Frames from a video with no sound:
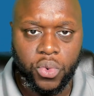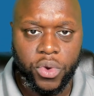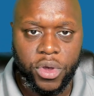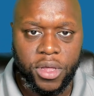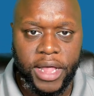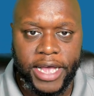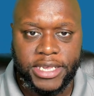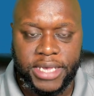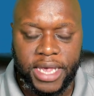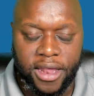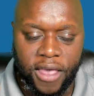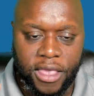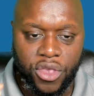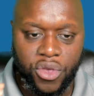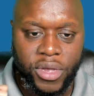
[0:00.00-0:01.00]
realize
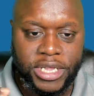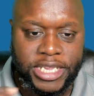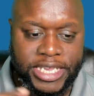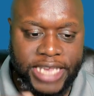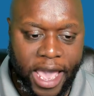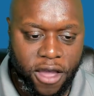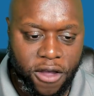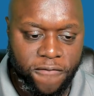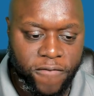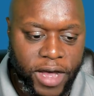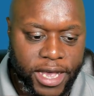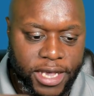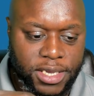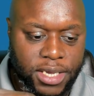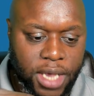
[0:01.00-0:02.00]
that you can
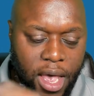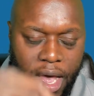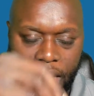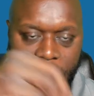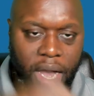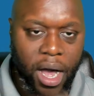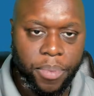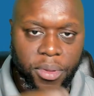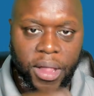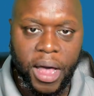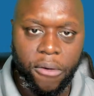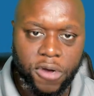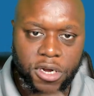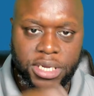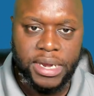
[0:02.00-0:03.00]
sacrifice a couple
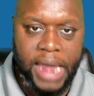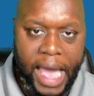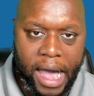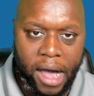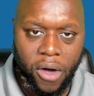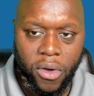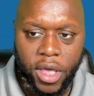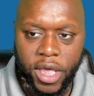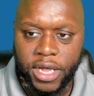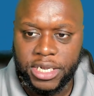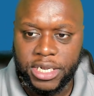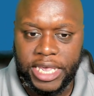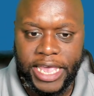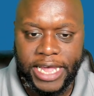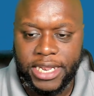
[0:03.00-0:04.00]
hours now
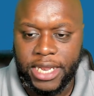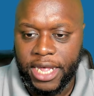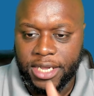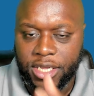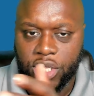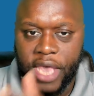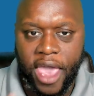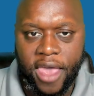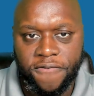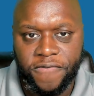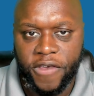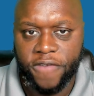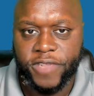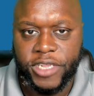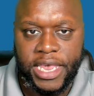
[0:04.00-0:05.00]
to get 10,
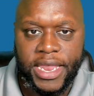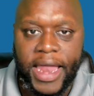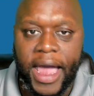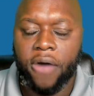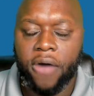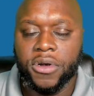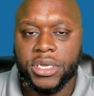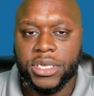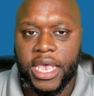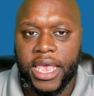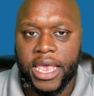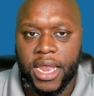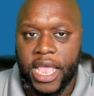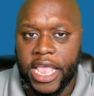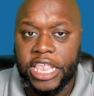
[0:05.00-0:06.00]
15 hours
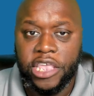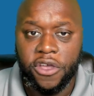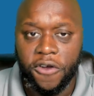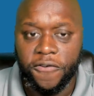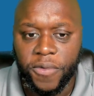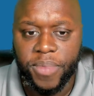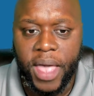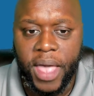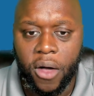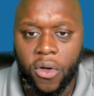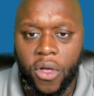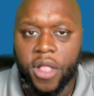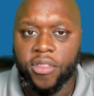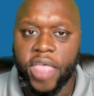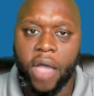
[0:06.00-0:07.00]
in a year from now,
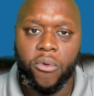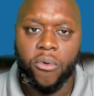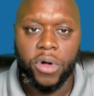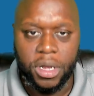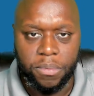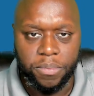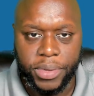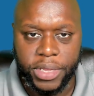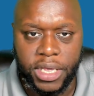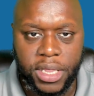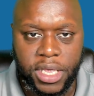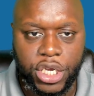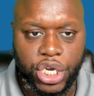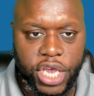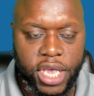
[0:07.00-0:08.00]
that will
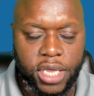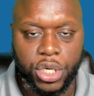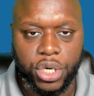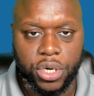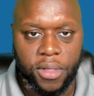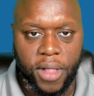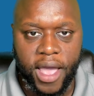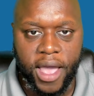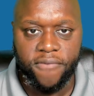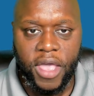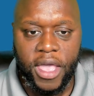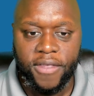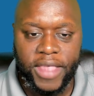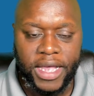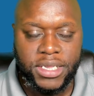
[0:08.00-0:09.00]
completely change your life.
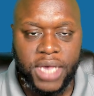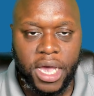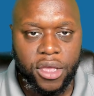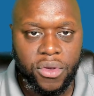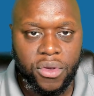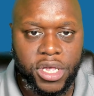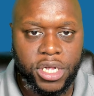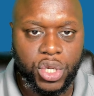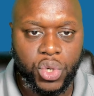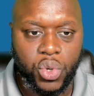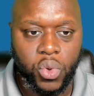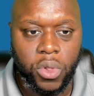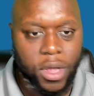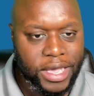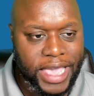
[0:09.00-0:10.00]
That's how you need to
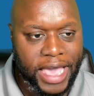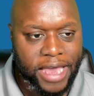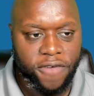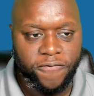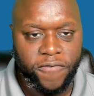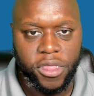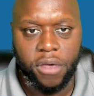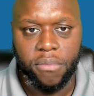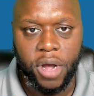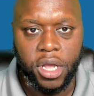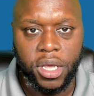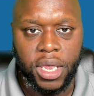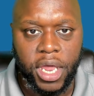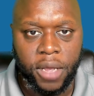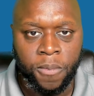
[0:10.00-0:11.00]
look at affiliate
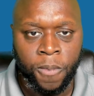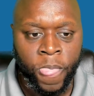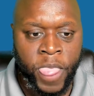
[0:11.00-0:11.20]
marketing.